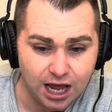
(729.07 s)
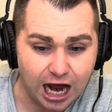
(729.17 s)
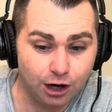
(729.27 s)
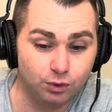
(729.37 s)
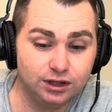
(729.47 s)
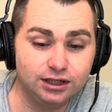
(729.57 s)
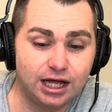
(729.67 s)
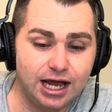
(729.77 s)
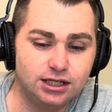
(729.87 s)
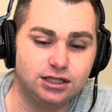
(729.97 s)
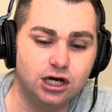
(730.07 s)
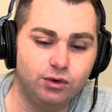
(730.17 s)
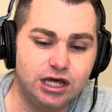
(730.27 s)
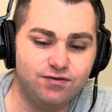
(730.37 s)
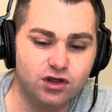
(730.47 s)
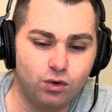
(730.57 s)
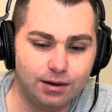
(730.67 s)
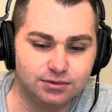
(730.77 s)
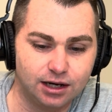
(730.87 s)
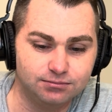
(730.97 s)
I really liked, even though
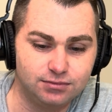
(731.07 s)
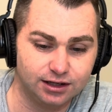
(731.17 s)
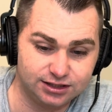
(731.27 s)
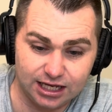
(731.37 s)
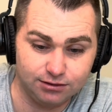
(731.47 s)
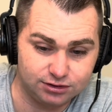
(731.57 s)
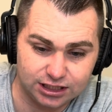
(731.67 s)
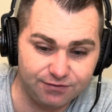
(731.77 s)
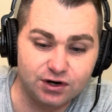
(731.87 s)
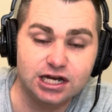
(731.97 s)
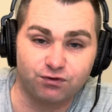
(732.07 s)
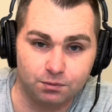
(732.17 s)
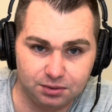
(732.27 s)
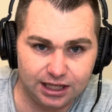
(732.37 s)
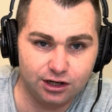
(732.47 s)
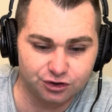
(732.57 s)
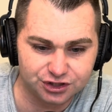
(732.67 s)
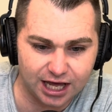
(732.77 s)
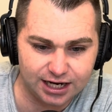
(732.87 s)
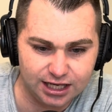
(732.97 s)
I said 7 different players
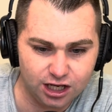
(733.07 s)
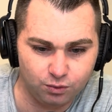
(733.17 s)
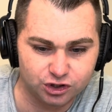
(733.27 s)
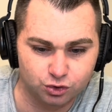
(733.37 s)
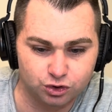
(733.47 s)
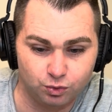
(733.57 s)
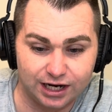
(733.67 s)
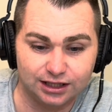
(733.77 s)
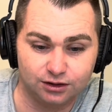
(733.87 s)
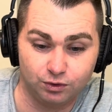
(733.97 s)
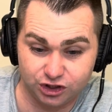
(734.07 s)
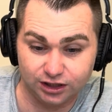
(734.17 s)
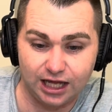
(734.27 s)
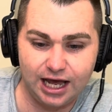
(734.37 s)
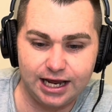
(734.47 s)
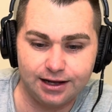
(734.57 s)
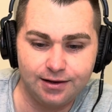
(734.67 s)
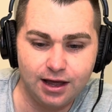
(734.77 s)
got a hit, which was what you like.